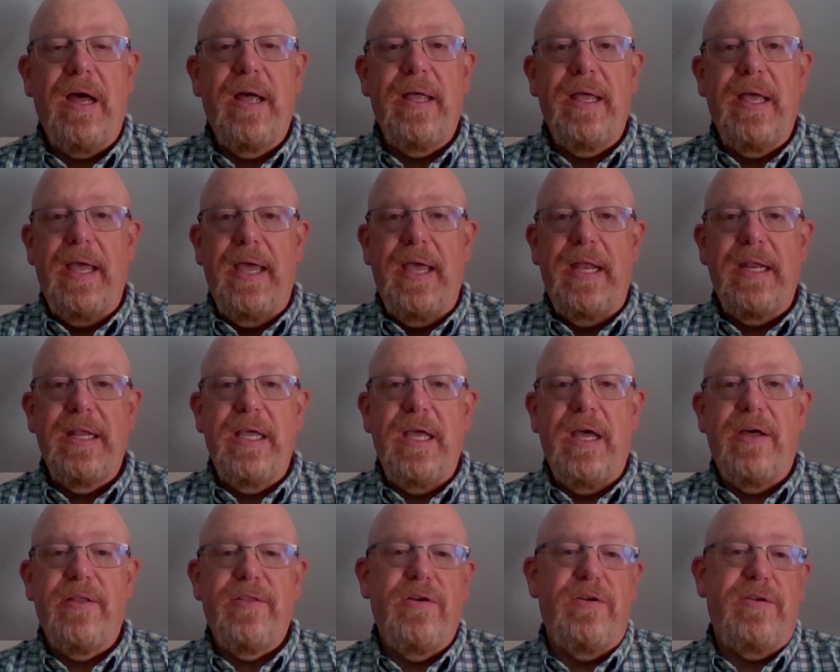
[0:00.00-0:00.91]
Any
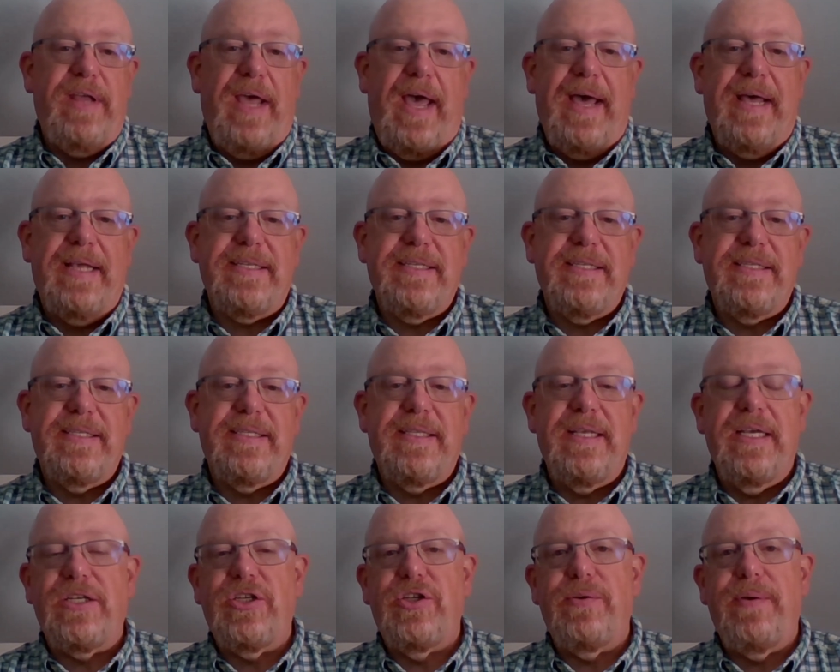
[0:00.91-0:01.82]
other tasks
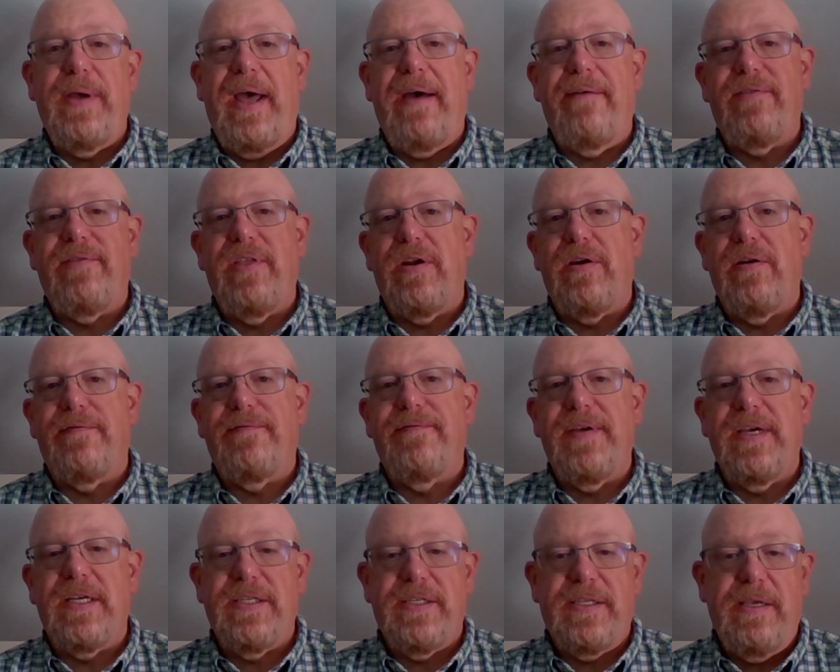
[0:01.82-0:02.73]
that you have that are
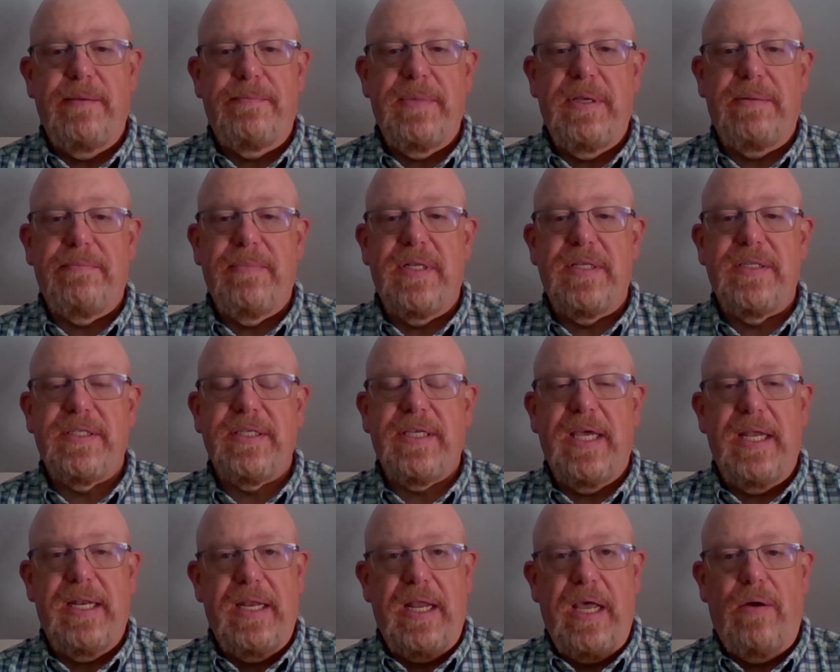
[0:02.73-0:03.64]
fixed commitments
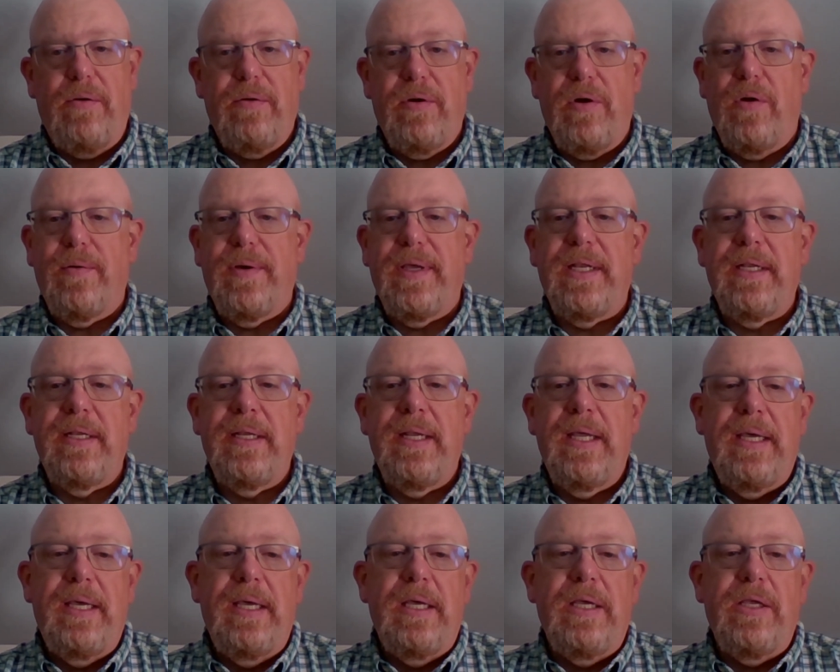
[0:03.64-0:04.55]
can now go in.
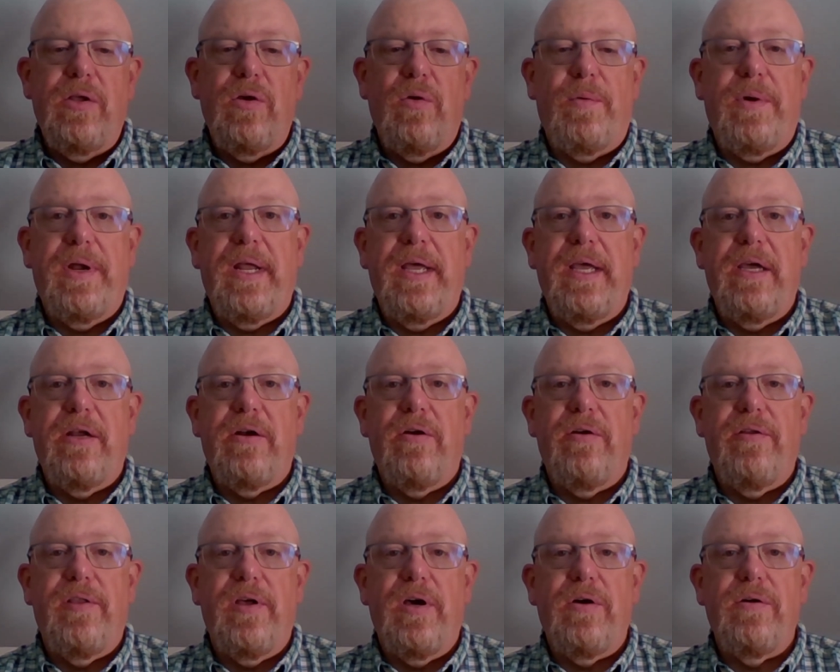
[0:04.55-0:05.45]
You'll want to
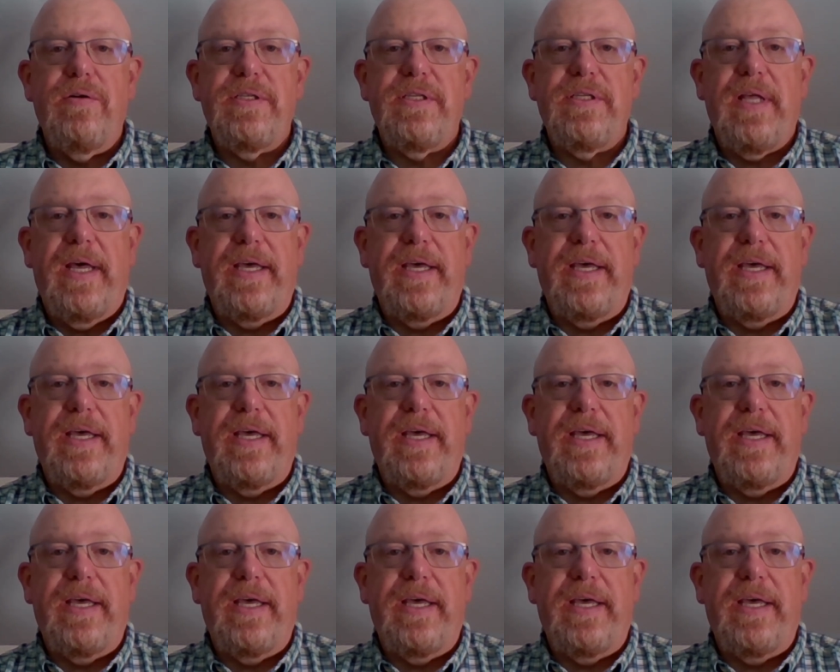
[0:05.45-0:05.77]
enter those, like